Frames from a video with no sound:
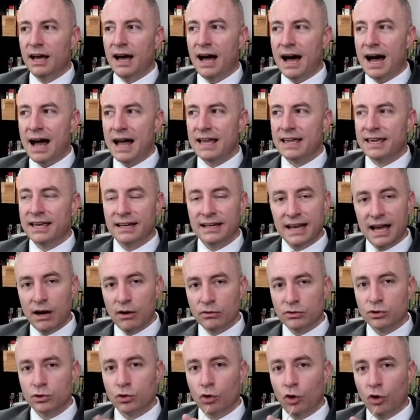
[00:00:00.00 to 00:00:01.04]
I can now
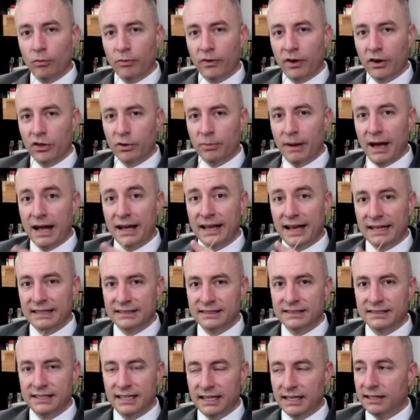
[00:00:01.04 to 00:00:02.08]
scroll farther back and
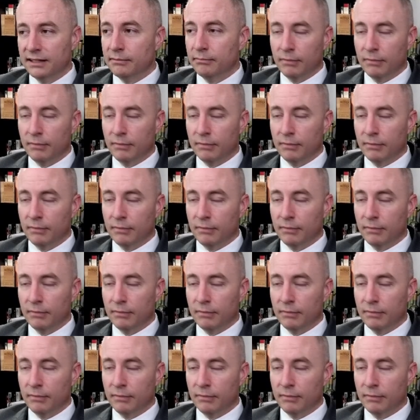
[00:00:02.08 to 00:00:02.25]
see,